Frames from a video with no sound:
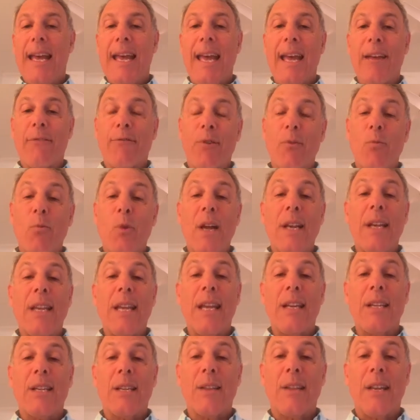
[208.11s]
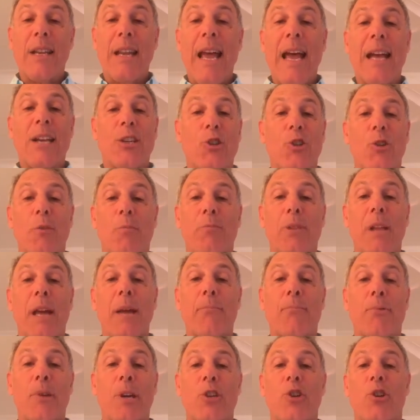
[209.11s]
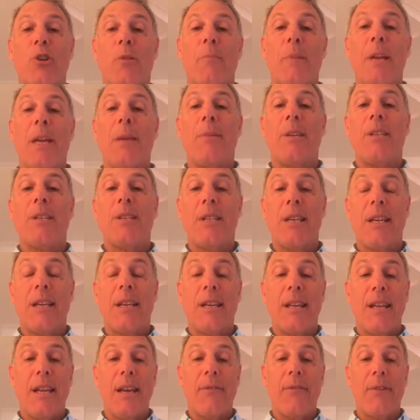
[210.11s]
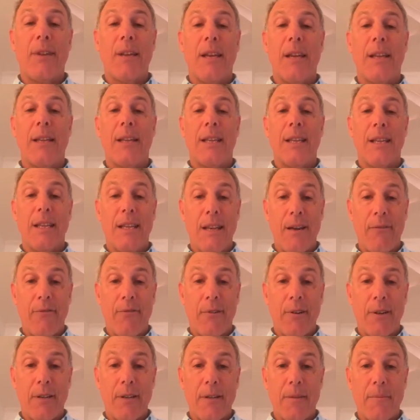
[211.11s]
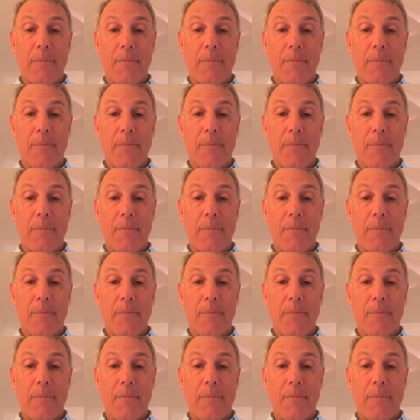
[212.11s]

and from one day to the next, your blood pressure may be significantly different.